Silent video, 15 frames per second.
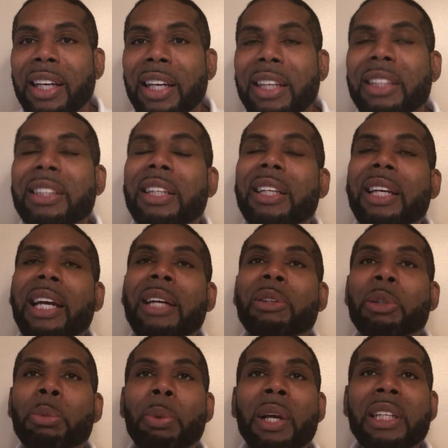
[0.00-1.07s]
It's a
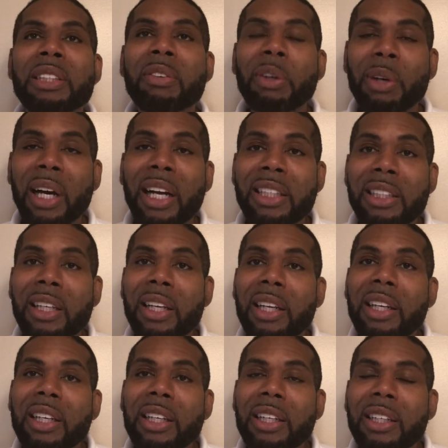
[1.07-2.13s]
dangerous place to feel
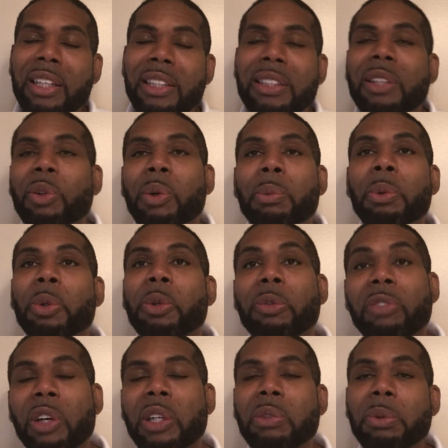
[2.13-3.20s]
isolated, because then you can be on the
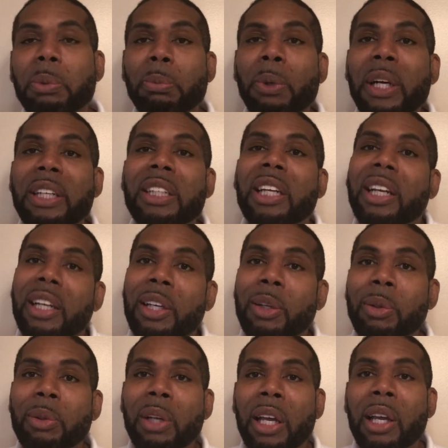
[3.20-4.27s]
verge of a breakdown.
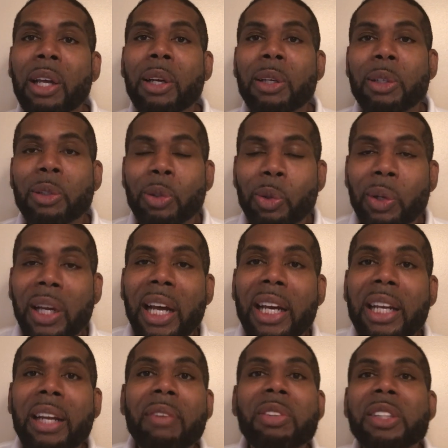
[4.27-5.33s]
You got to
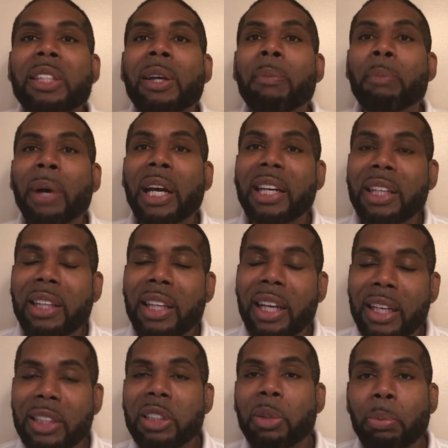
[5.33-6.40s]
have somebody there,
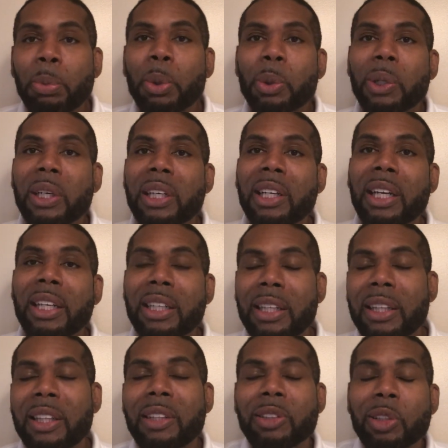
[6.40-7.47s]
support. And
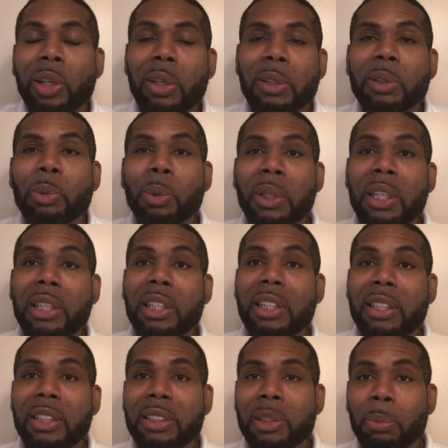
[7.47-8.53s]
in the church, we need
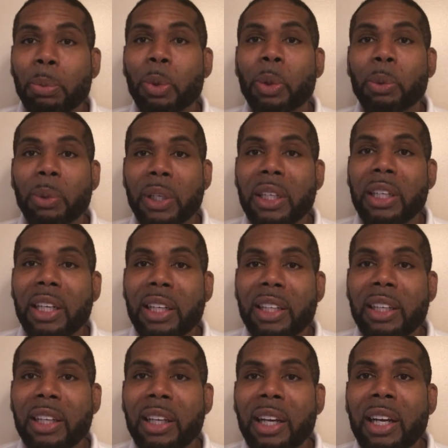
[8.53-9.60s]
to support one
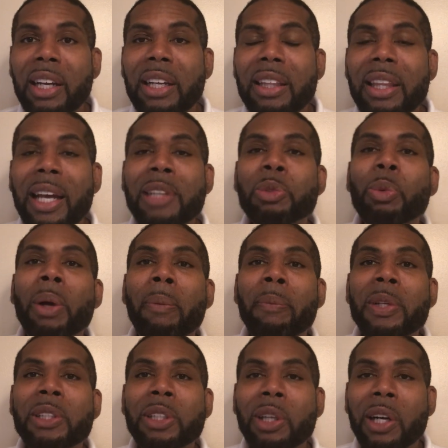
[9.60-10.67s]
another. That's why I'm
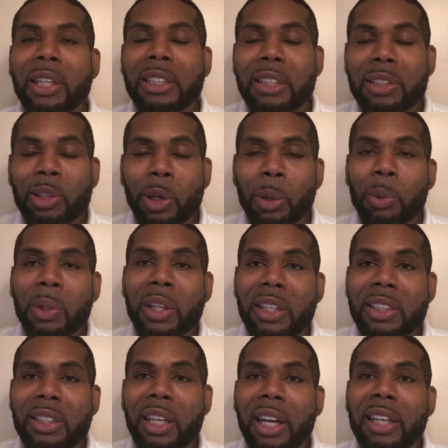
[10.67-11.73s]
going to charge us all with
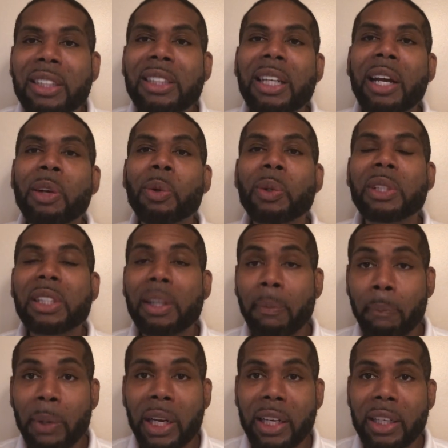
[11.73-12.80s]
this task. Check on
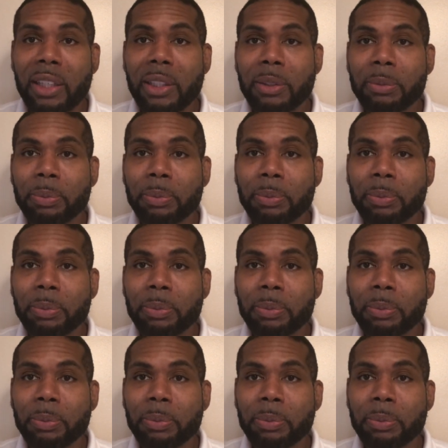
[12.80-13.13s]
somebody.